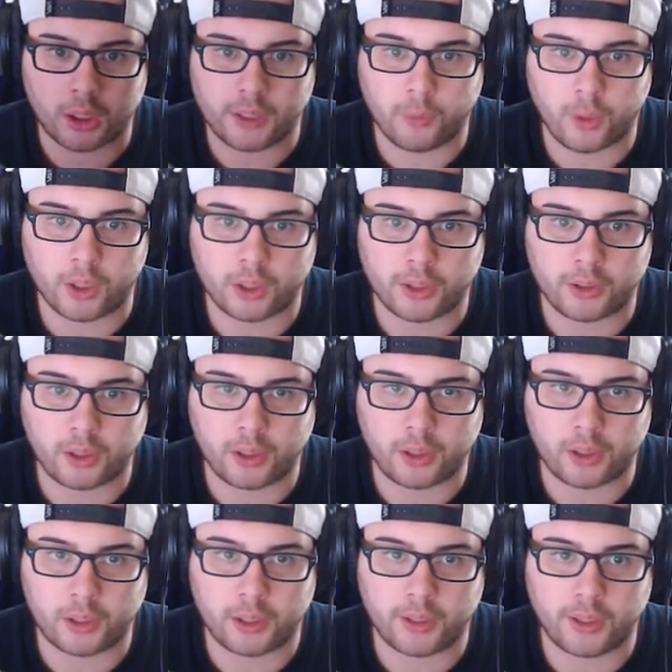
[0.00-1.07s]
Clean the water. Clean, clean,
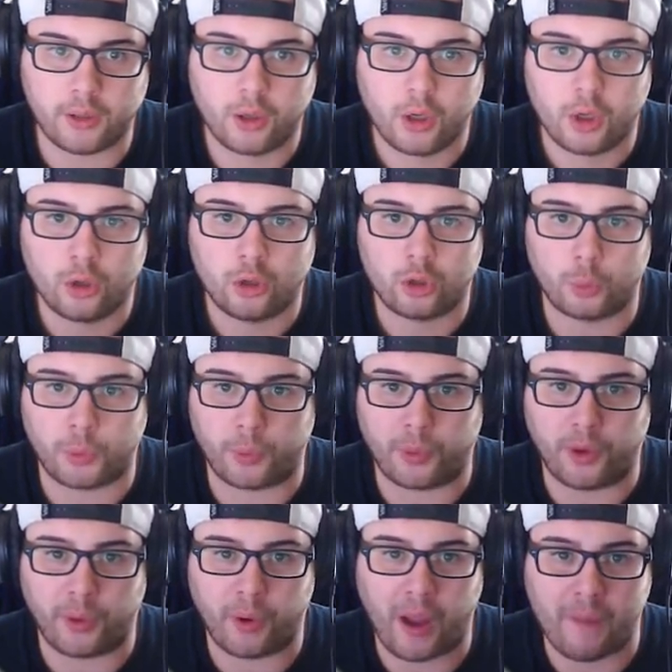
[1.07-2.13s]
clean, clean, clean. Dude, we don't,
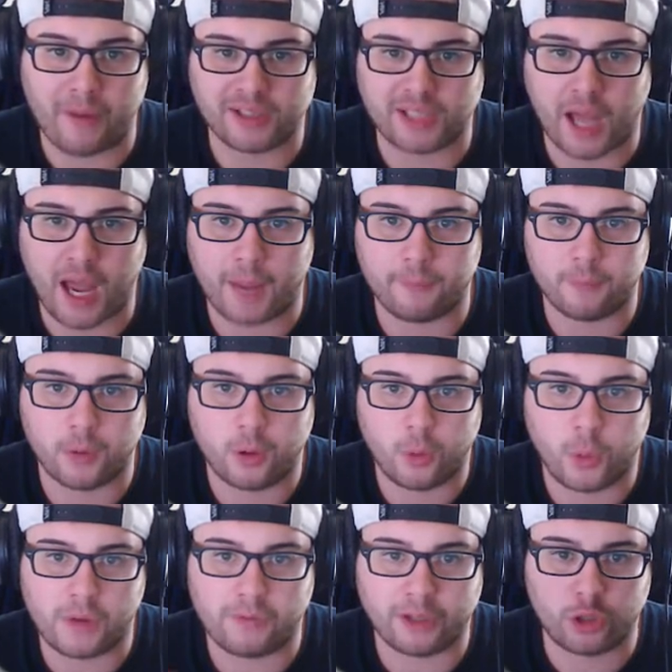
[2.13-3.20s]
we don't have much time.
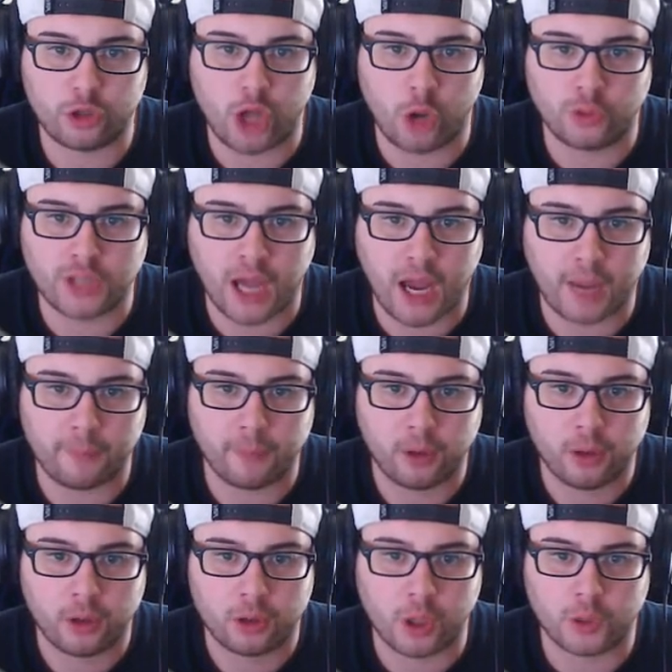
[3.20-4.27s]
We have like no time.
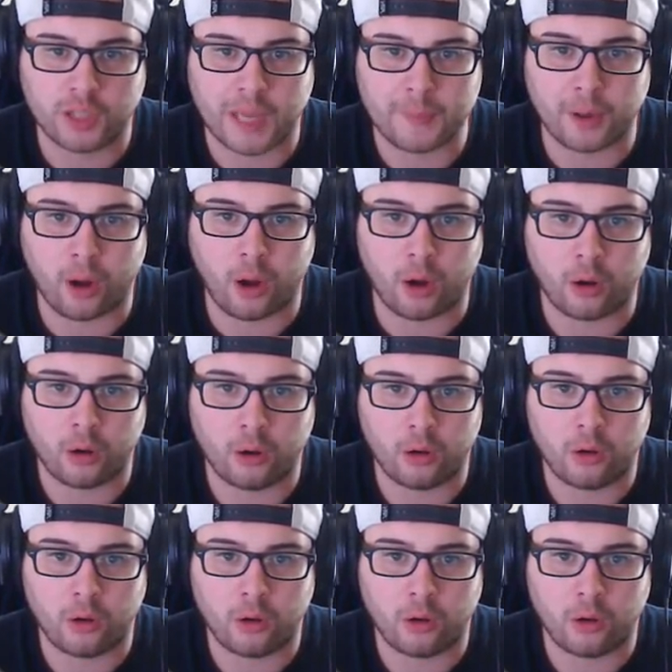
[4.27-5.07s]
No time at all.